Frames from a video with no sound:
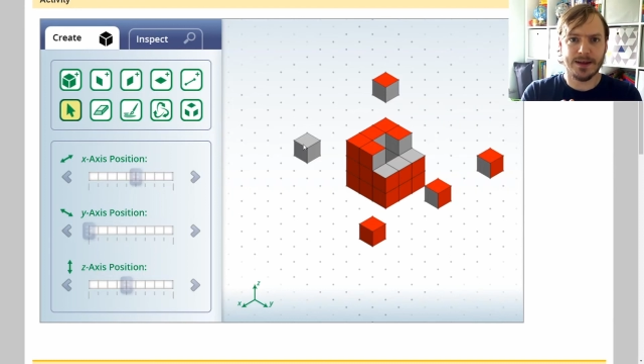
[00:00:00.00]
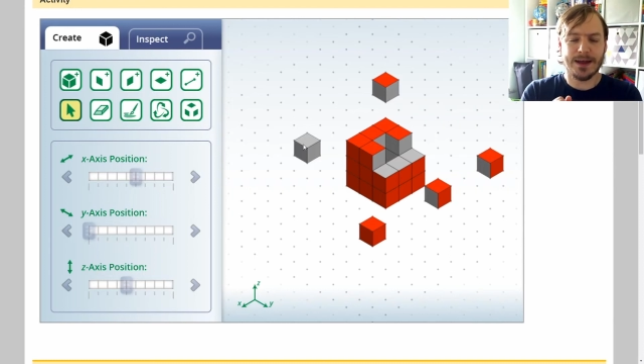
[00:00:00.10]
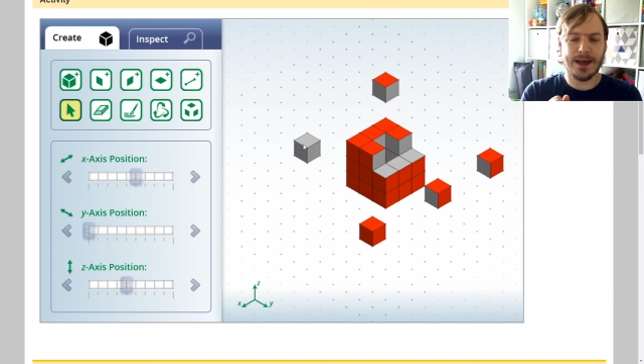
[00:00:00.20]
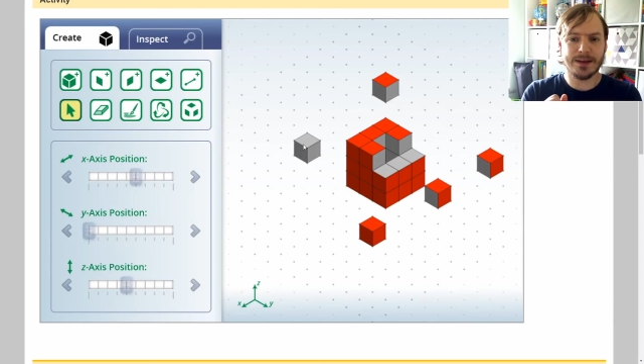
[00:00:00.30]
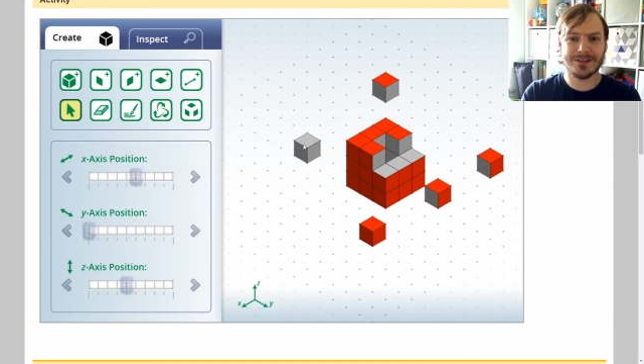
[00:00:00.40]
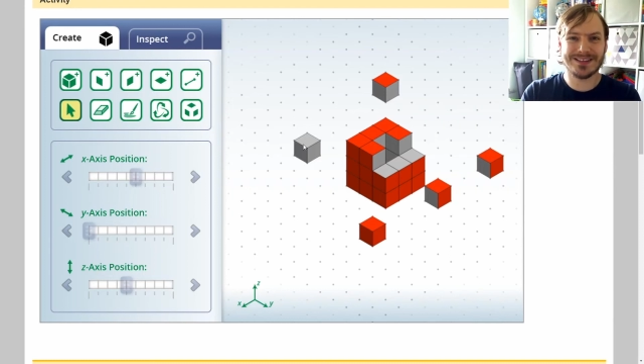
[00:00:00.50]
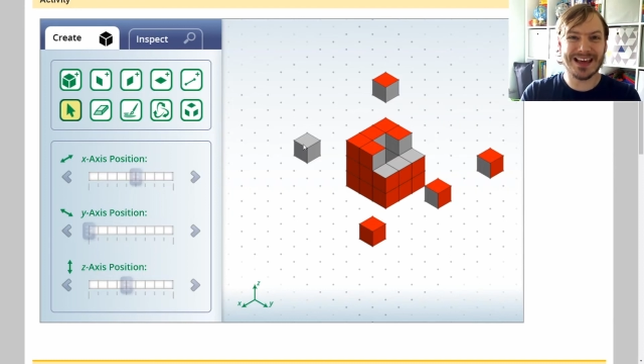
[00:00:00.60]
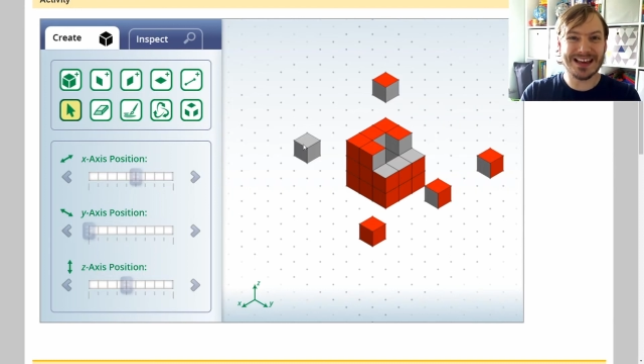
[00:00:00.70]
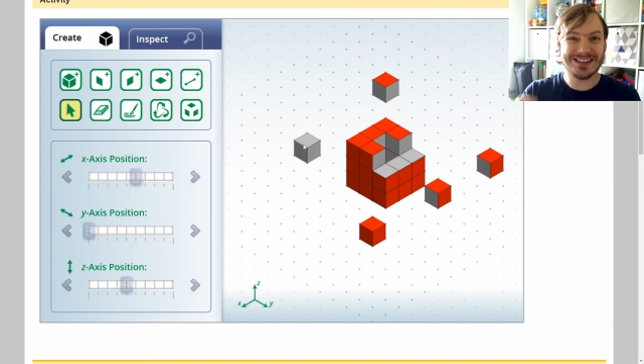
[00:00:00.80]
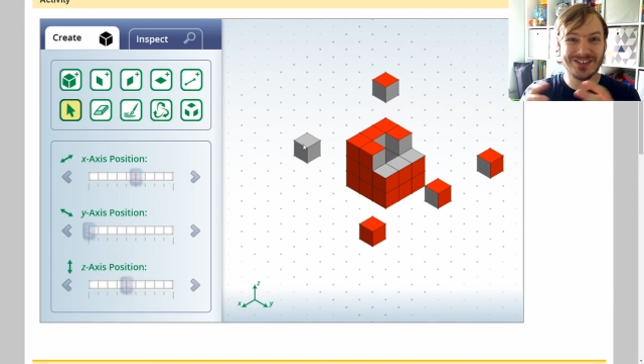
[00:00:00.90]
And does
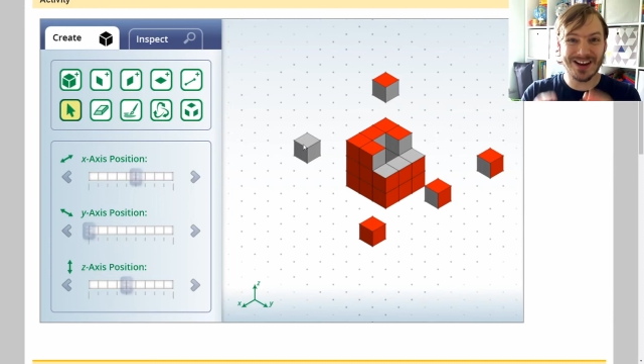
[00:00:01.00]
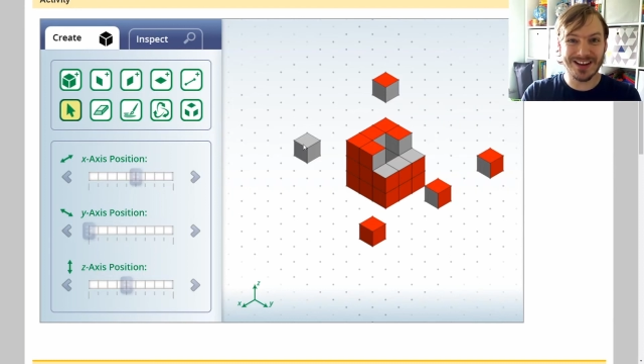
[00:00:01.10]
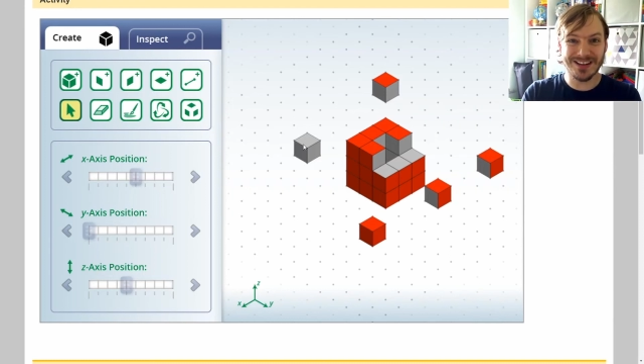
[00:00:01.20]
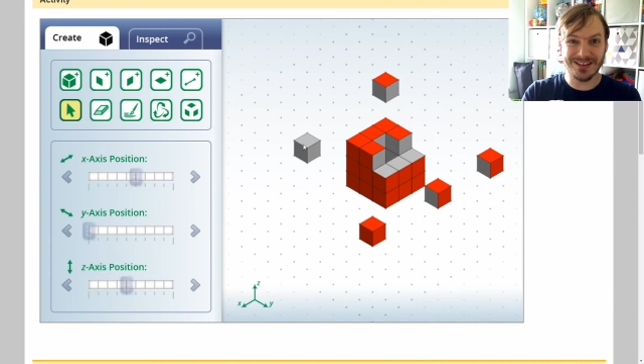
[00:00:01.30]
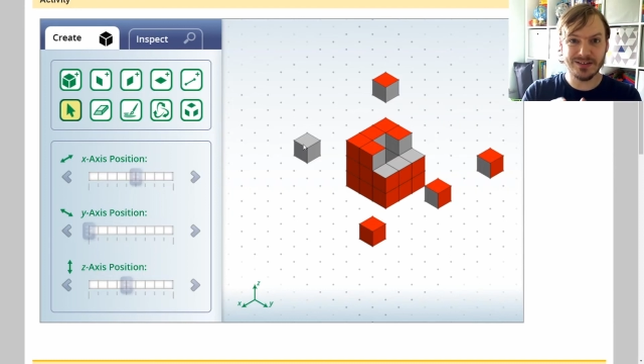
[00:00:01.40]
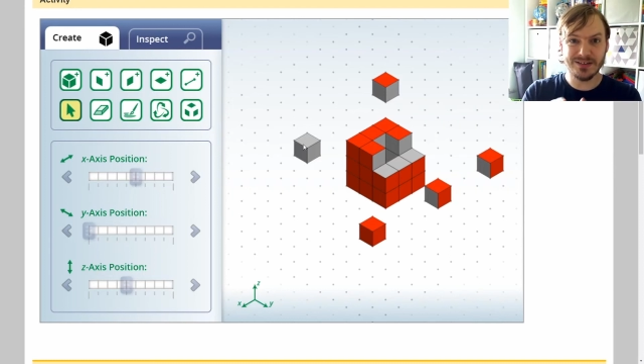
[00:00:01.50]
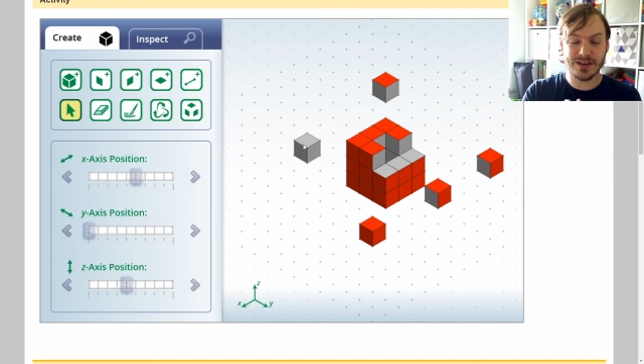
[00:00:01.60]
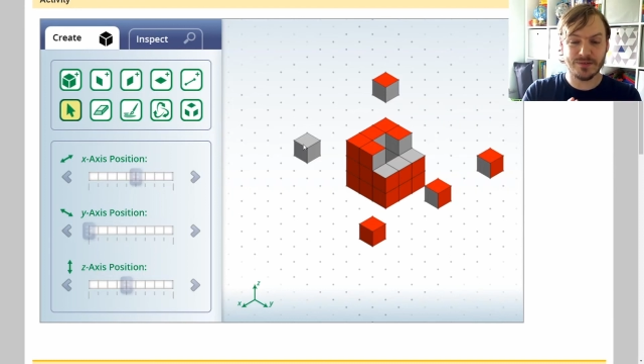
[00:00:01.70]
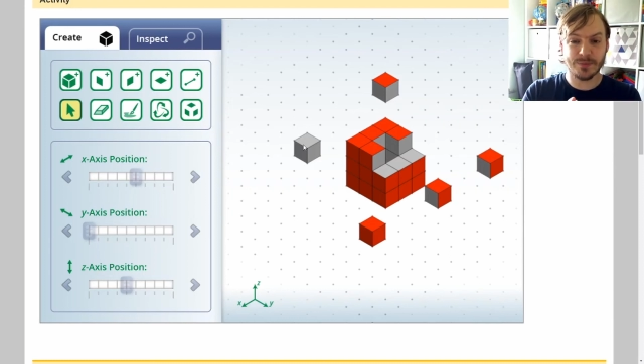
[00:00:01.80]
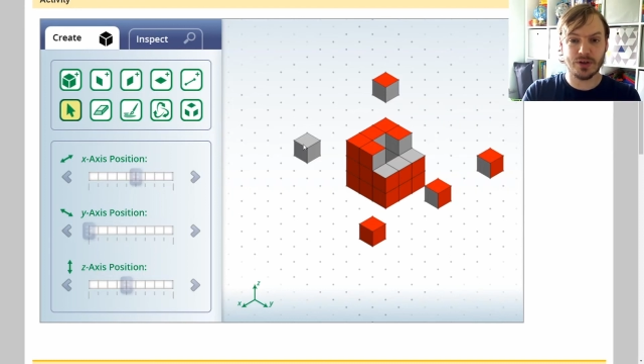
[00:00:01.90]
that change
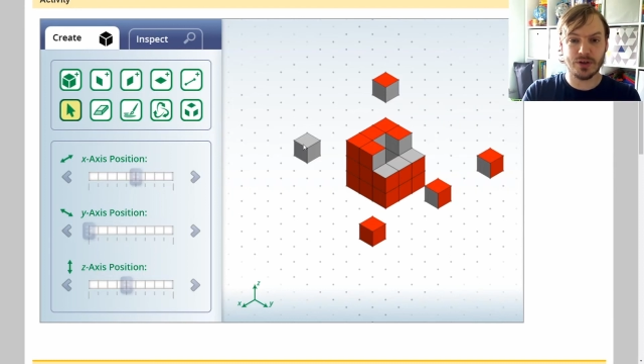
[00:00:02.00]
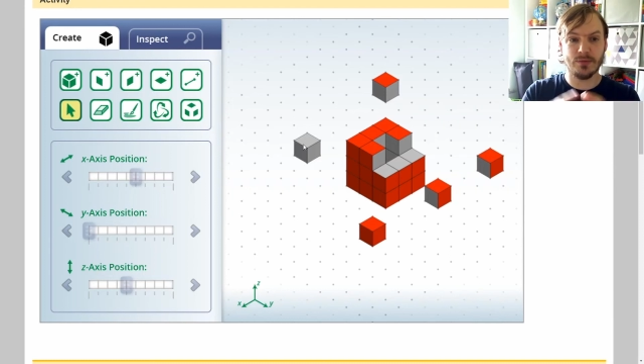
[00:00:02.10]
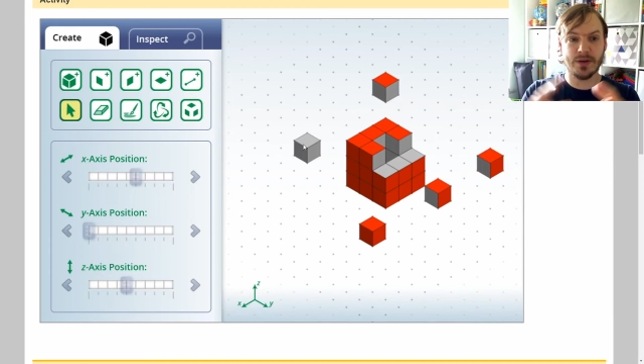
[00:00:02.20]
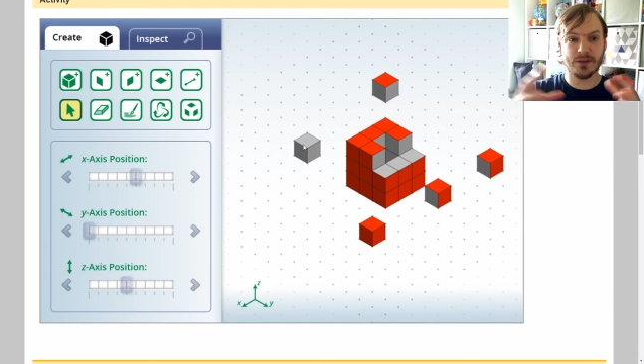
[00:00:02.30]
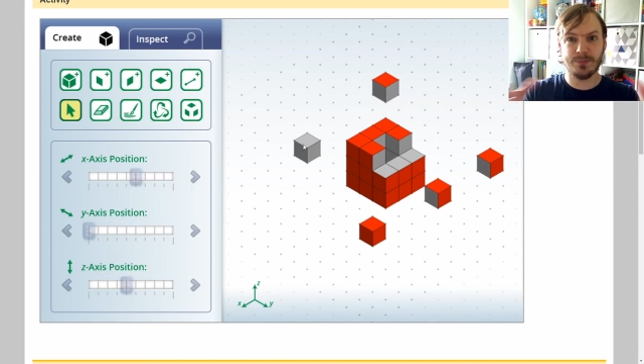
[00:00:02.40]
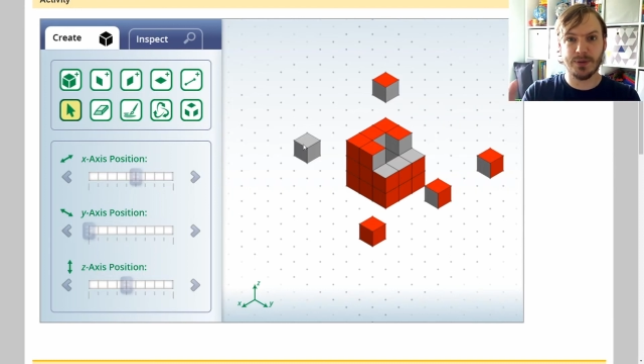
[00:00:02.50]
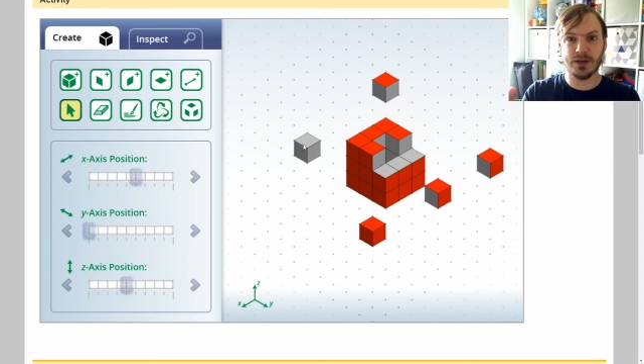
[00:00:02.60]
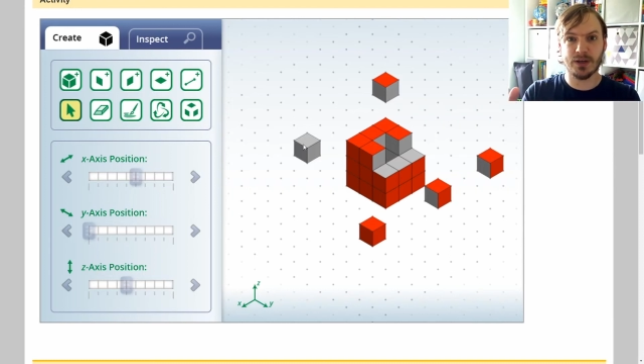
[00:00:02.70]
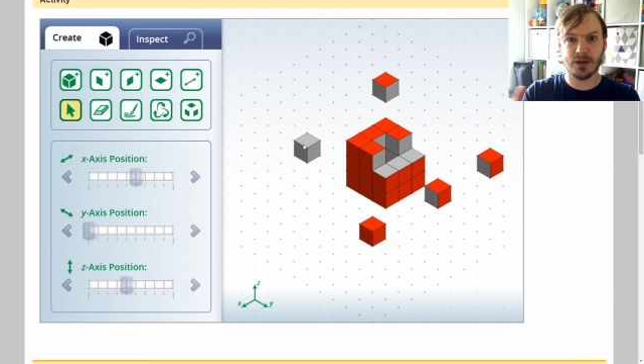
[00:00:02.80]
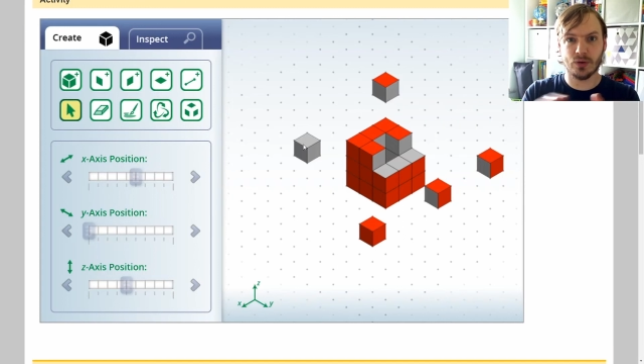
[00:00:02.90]
if my cube gets
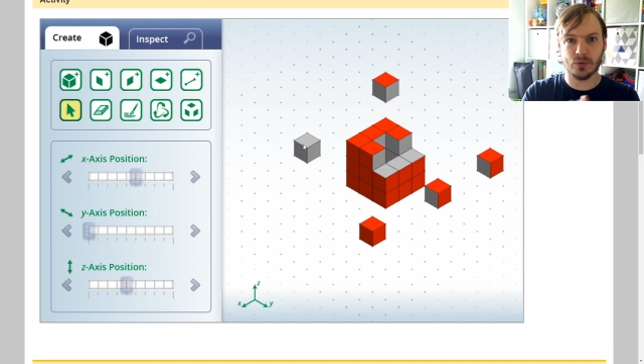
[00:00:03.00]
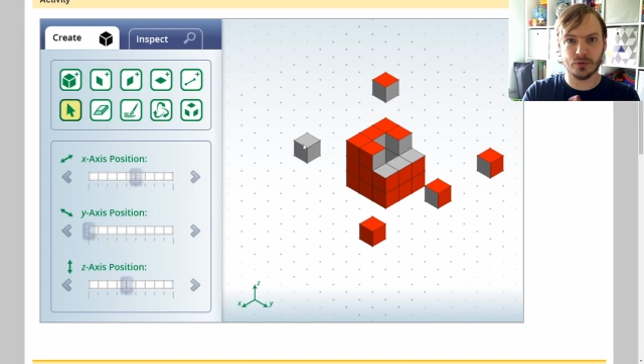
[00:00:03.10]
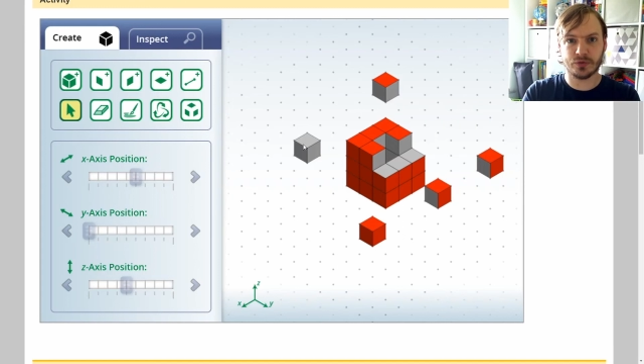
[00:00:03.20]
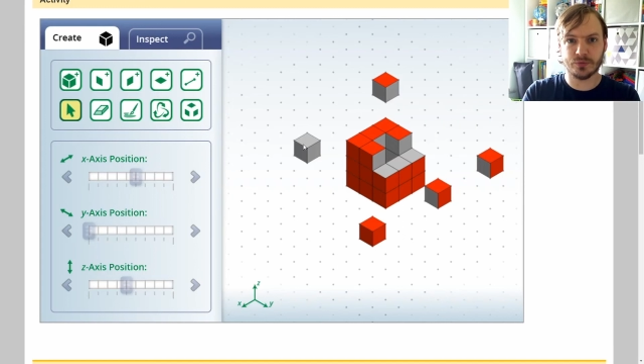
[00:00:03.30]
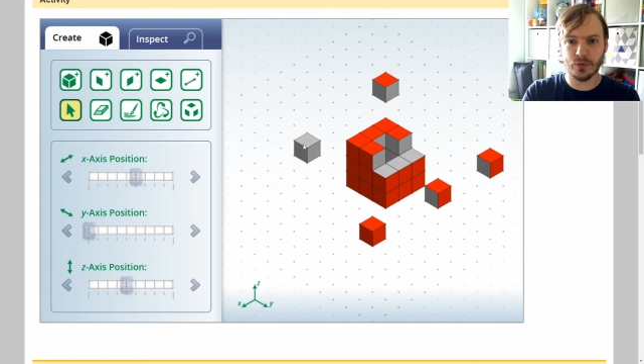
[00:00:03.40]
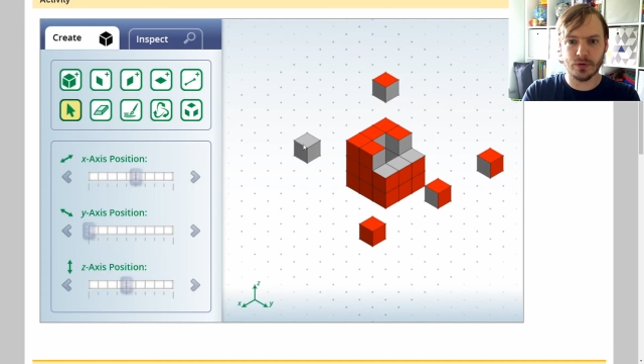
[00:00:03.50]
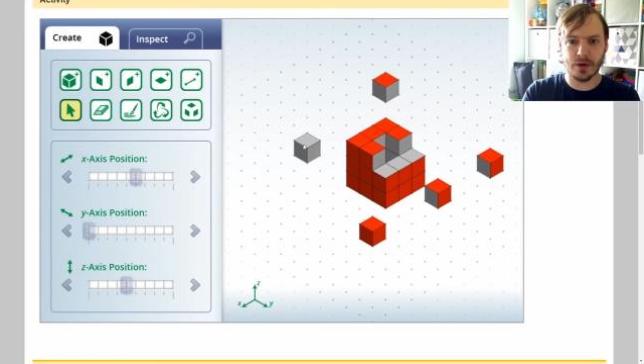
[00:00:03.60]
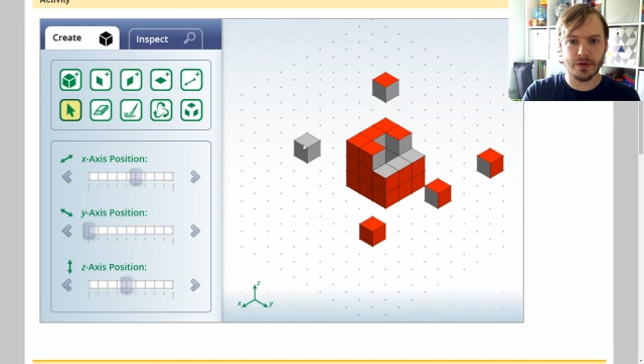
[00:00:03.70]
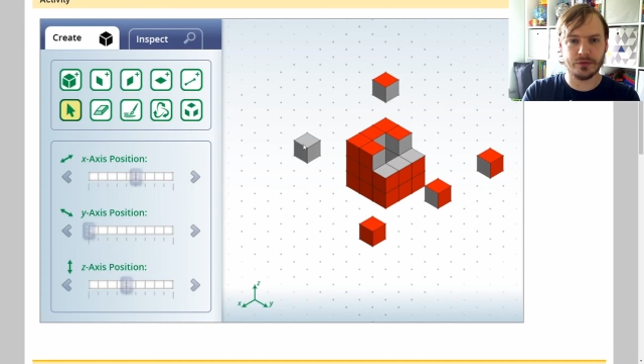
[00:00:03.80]
bigger or smaller?